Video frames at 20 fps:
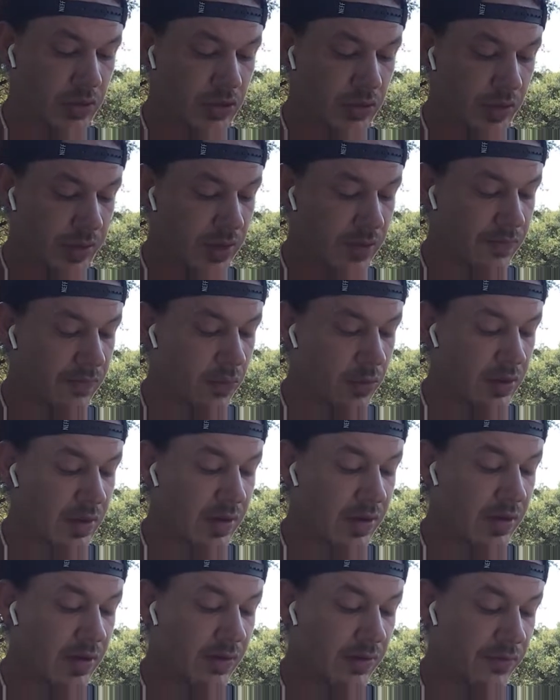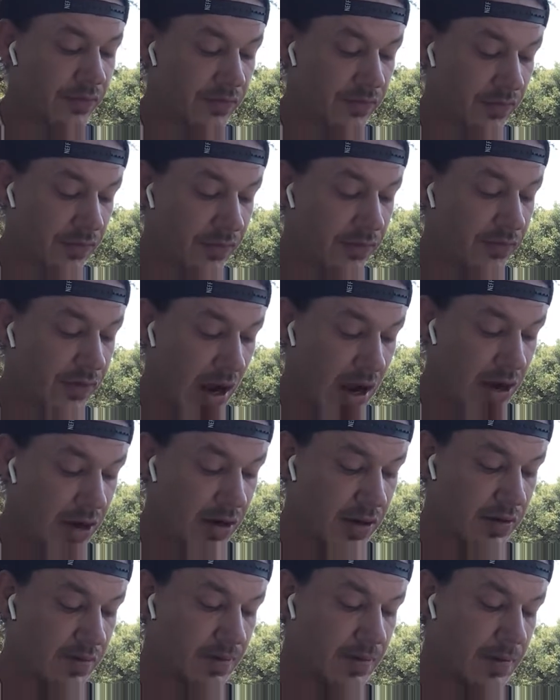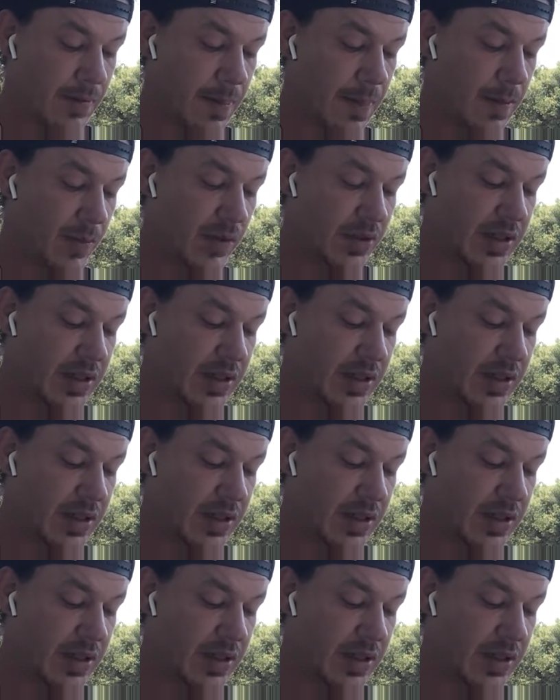visual trigger for the fire